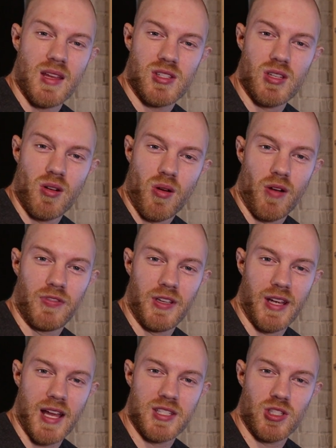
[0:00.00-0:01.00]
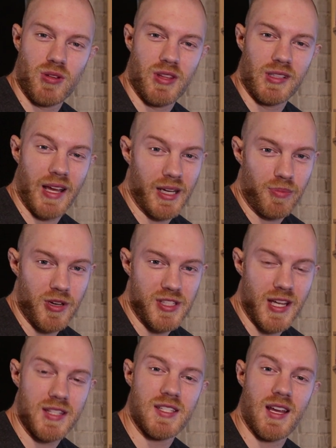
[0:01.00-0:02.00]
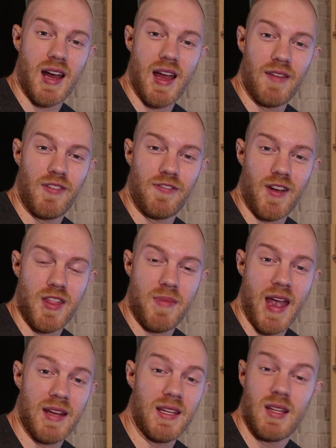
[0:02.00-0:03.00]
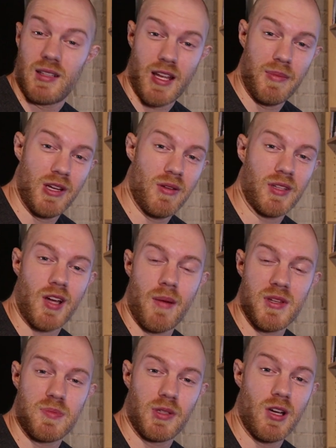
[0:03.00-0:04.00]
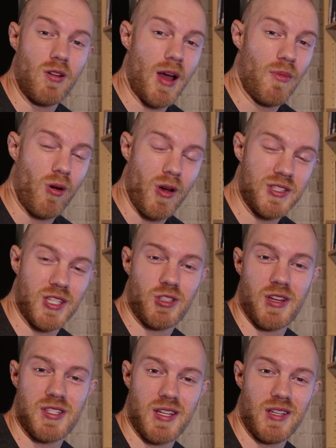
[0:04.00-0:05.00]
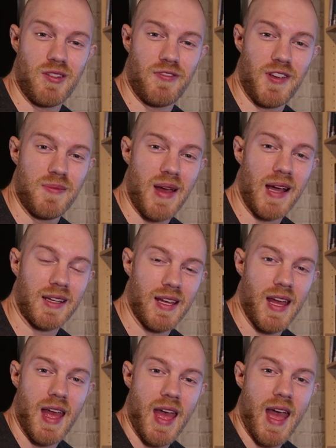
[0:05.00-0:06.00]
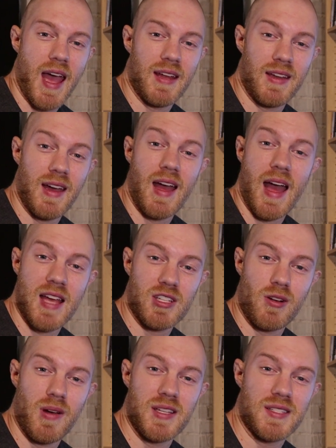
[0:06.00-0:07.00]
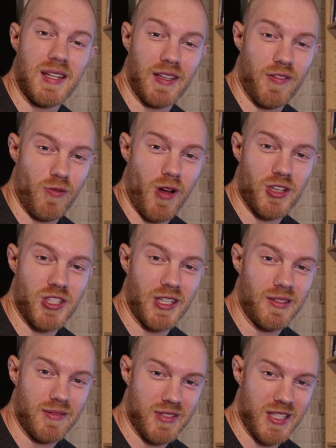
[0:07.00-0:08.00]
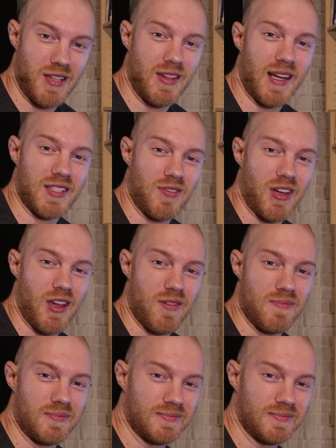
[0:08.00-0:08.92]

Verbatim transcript: So hopefully you guys enjoyed the lighting presets. Uh, if you find them handy, let me know in the comments below. I'm always interested in your feedback. And uh, as always, thanks for watching. See you in the next video.